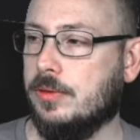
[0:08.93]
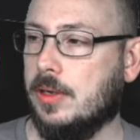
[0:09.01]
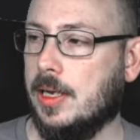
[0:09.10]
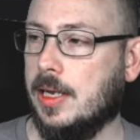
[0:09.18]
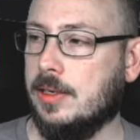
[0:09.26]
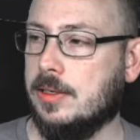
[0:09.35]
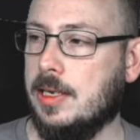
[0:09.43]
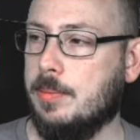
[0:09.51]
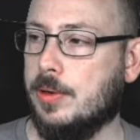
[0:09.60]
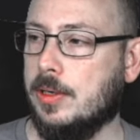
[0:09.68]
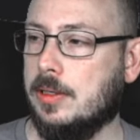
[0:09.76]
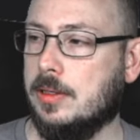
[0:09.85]
I had a sleep
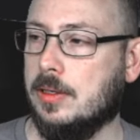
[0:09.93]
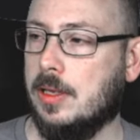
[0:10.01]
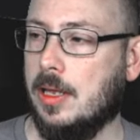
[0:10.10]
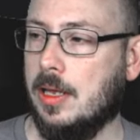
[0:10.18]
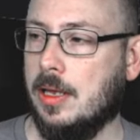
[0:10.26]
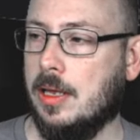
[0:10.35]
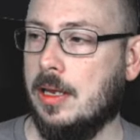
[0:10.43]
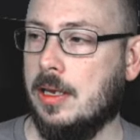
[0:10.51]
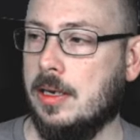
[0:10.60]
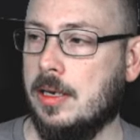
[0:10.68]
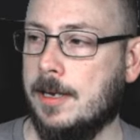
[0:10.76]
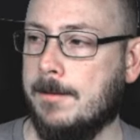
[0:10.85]
on it,
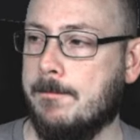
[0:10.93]
and